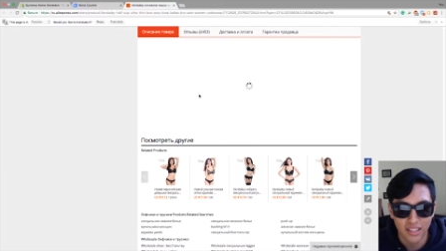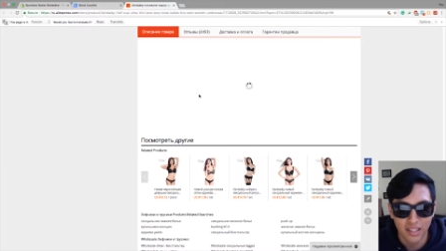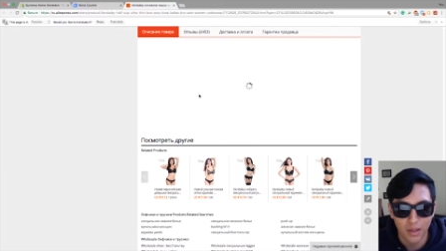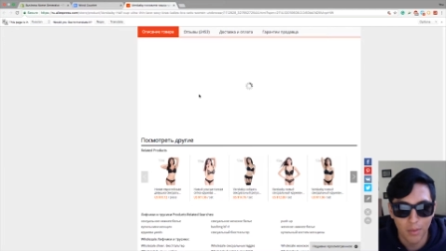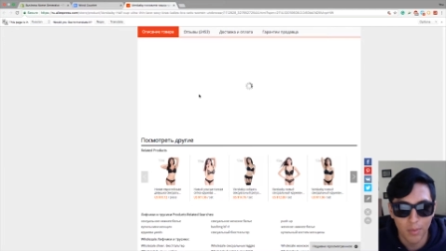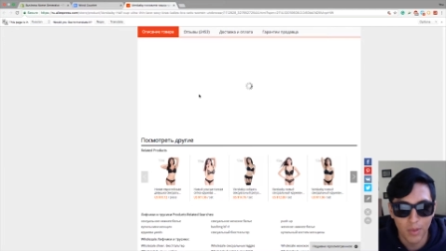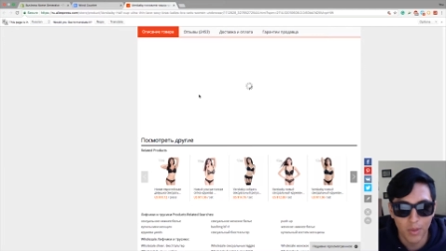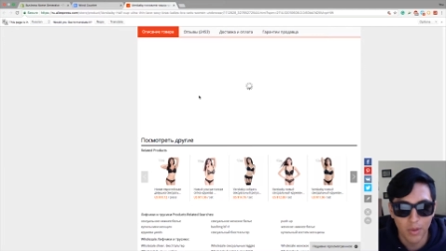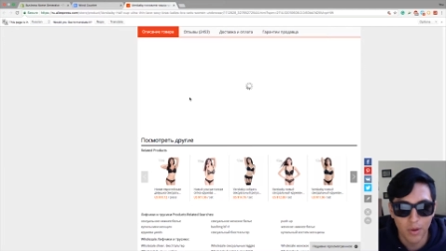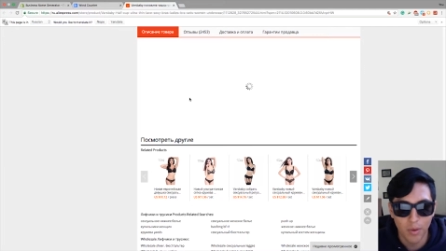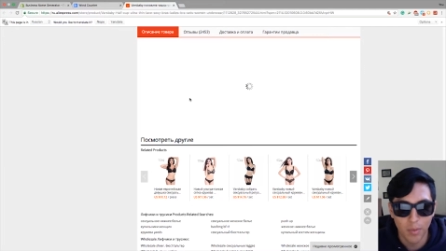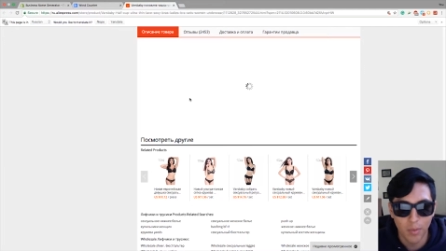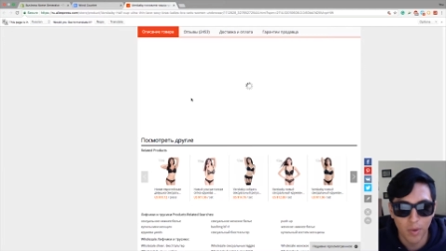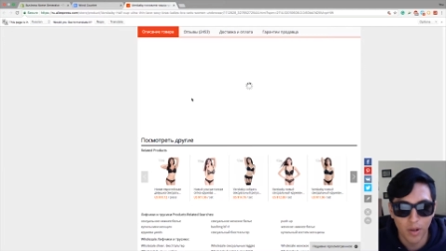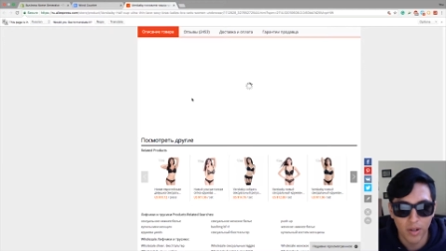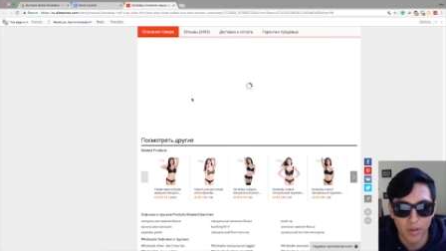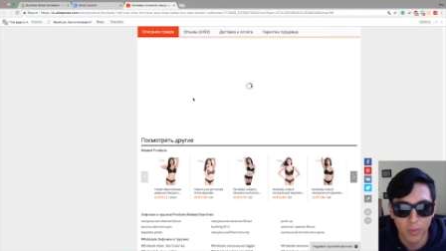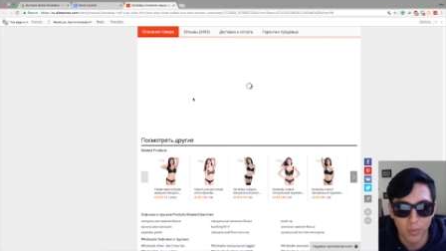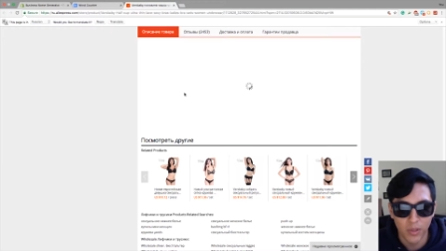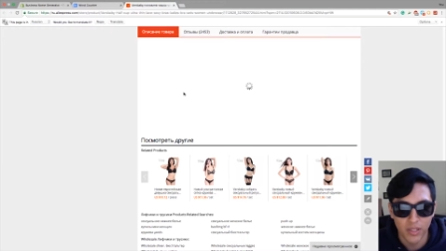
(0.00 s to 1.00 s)
How many are
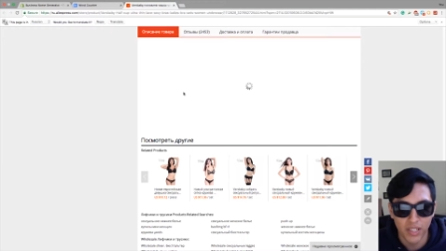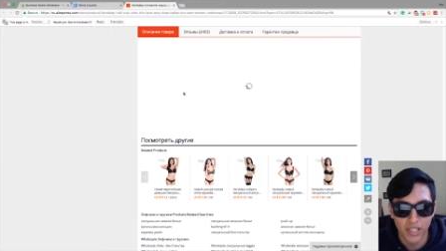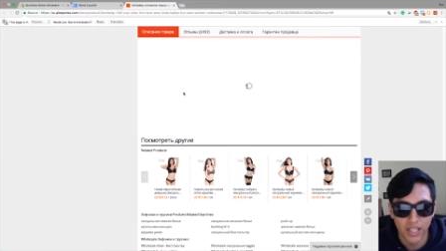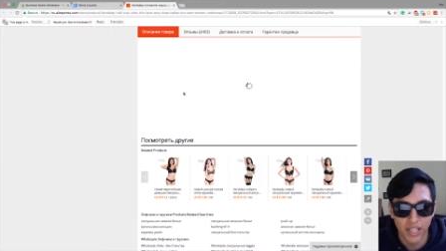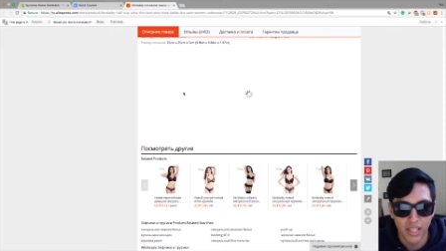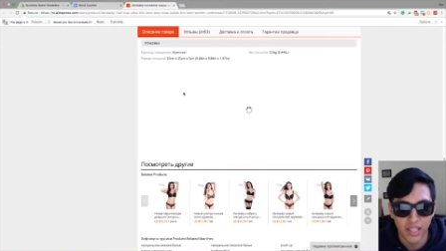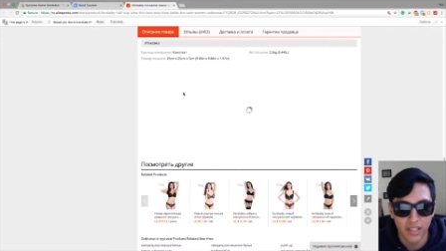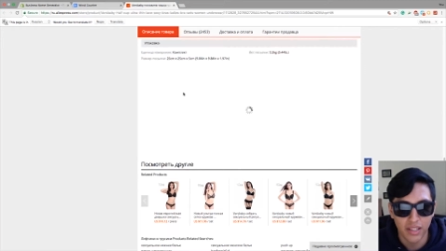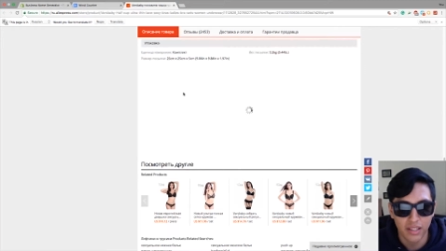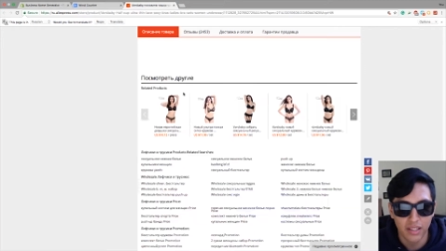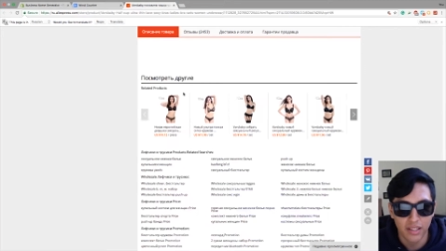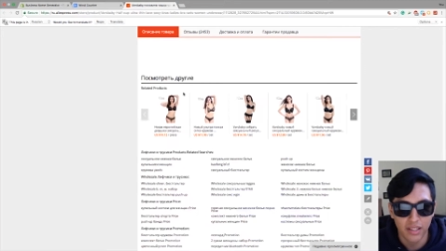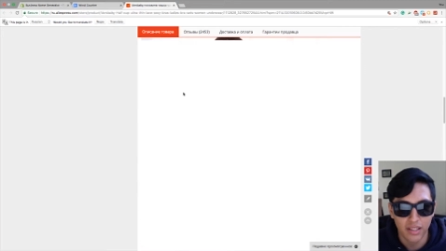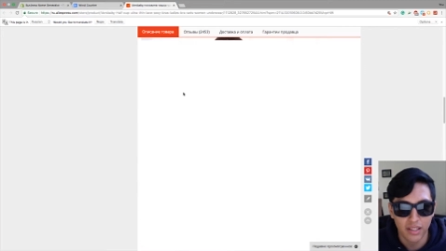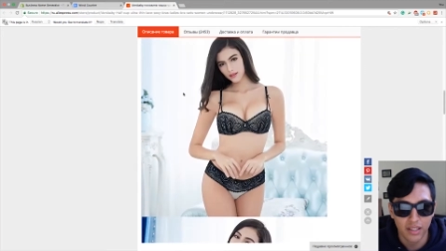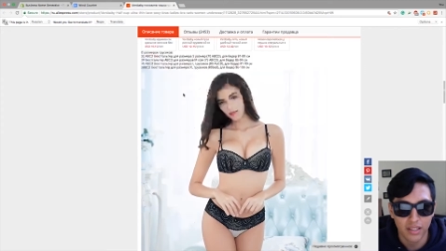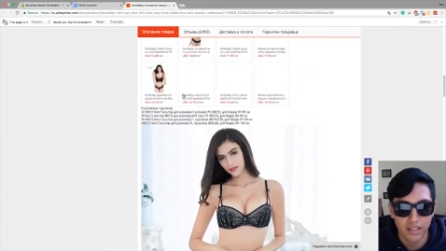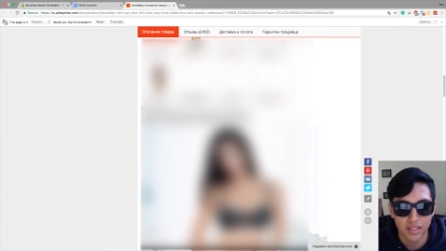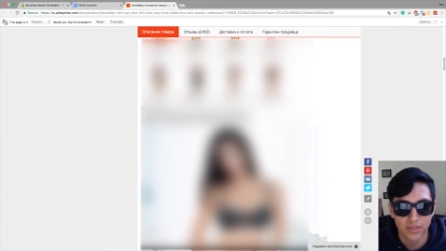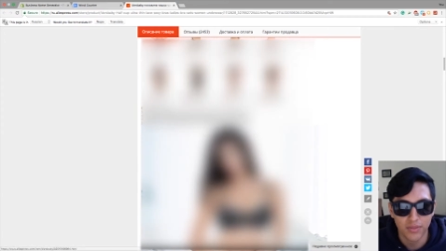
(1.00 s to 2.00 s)
bought in one day?
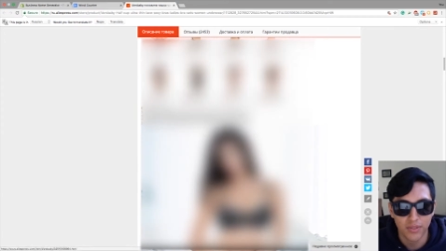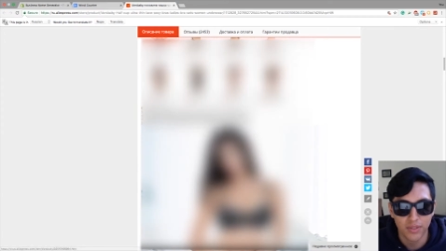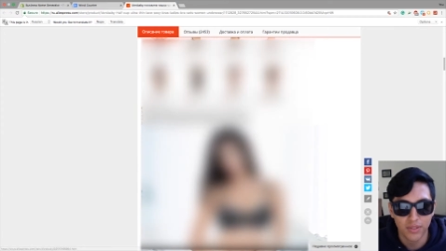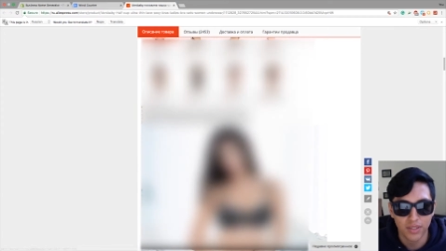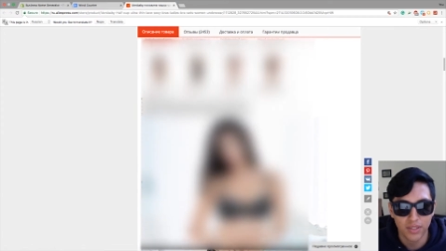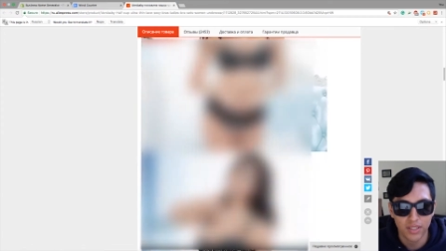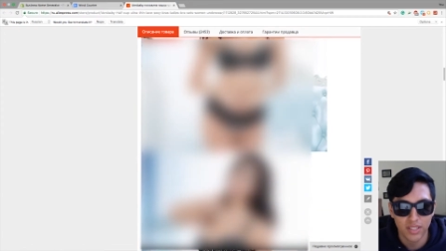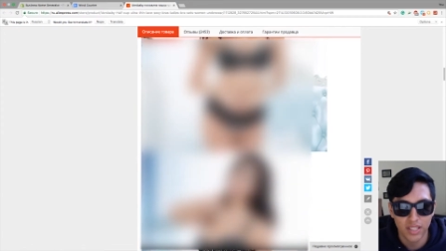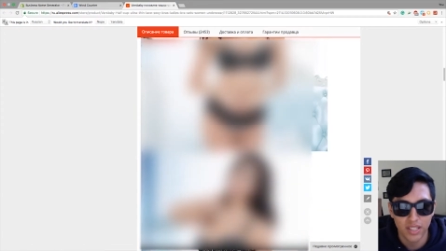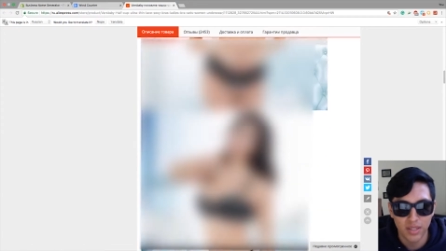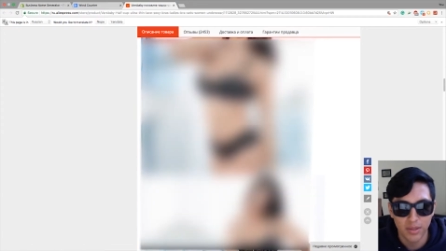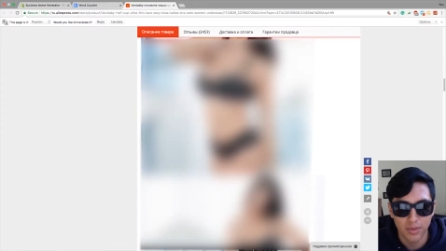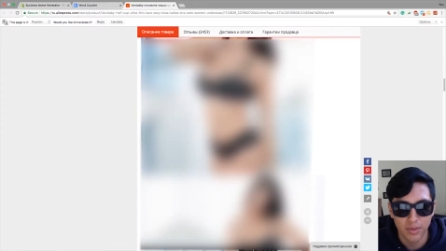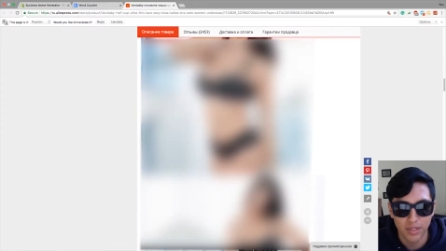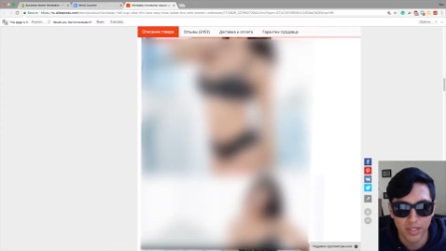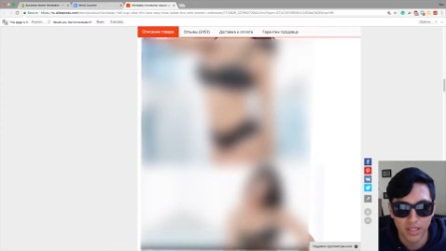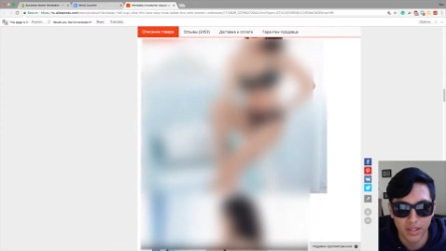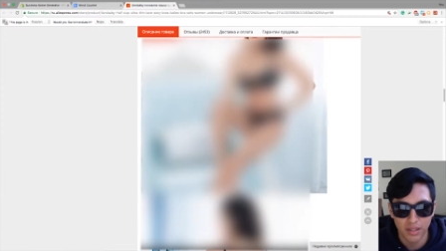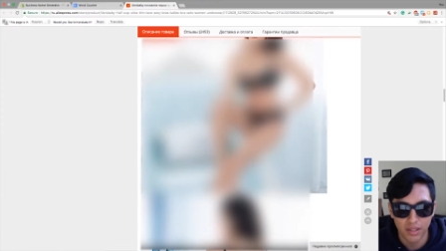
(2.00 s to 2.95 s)
Because if you see what